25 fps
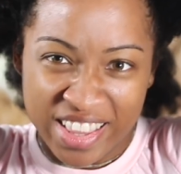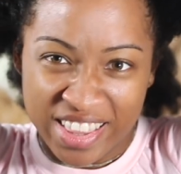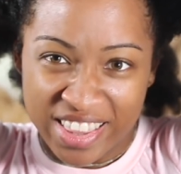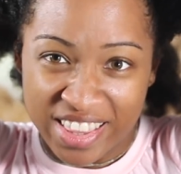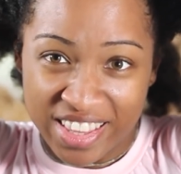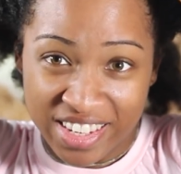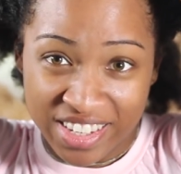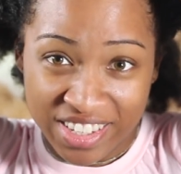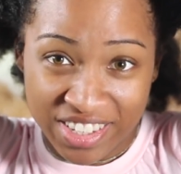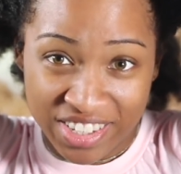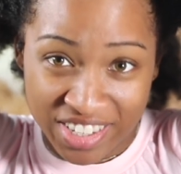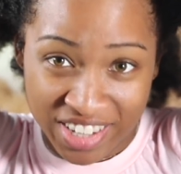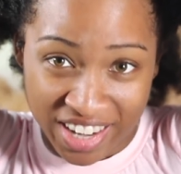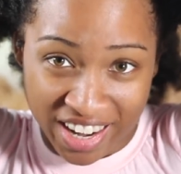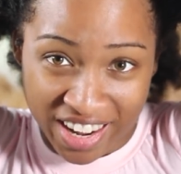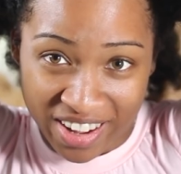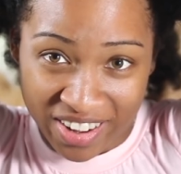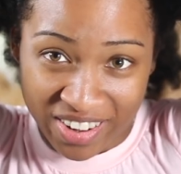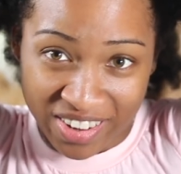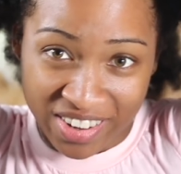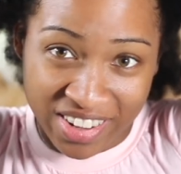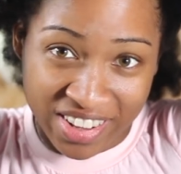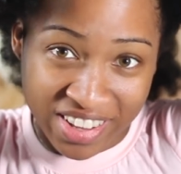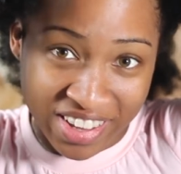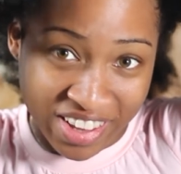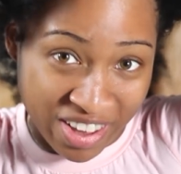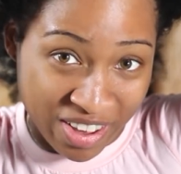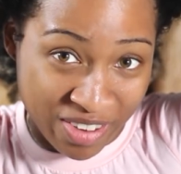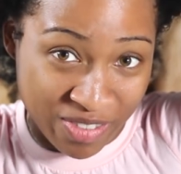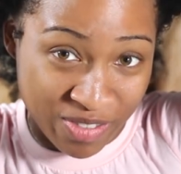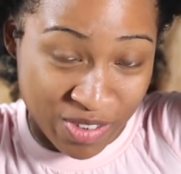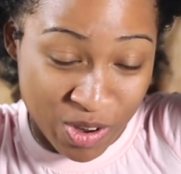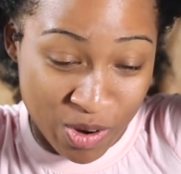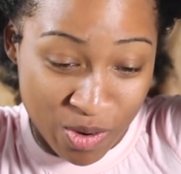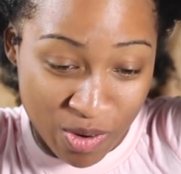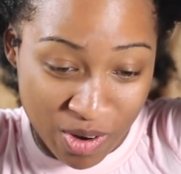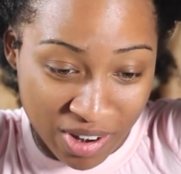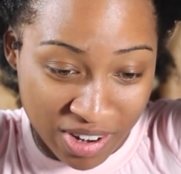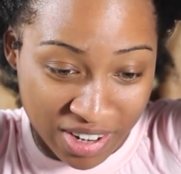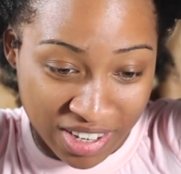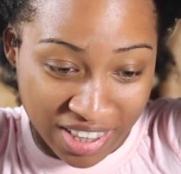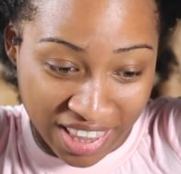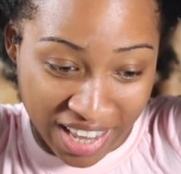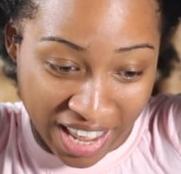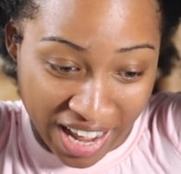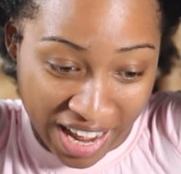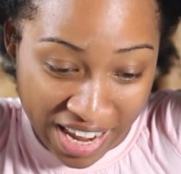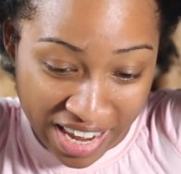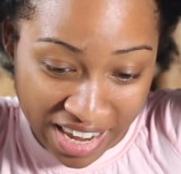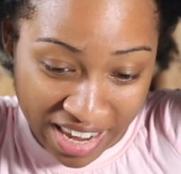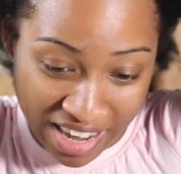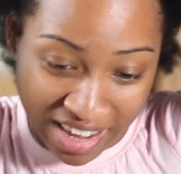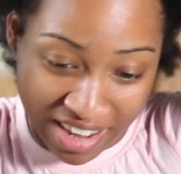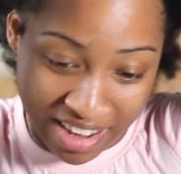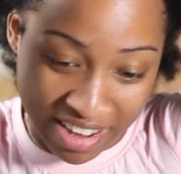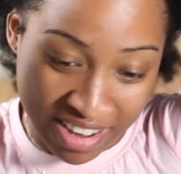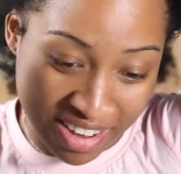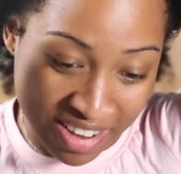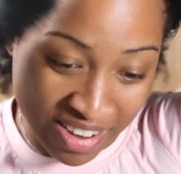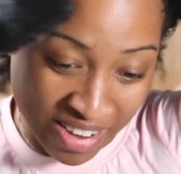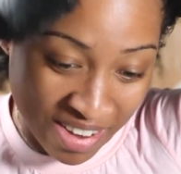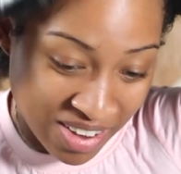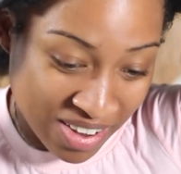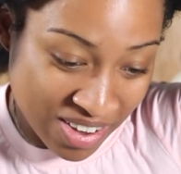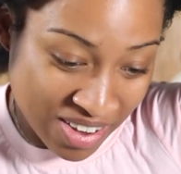This gel, if you are laying